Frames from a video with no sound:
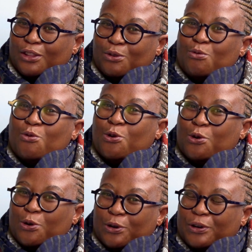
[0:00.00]

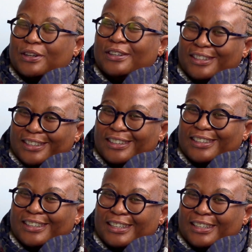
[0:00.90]
war
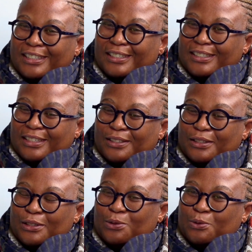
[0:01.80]

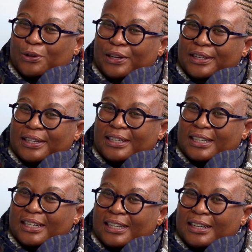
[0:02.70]
is
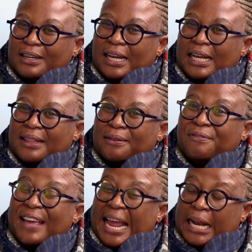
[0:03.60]
won, and the
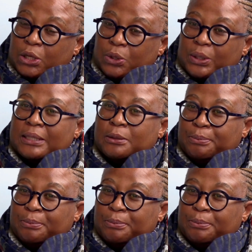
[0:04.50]
value is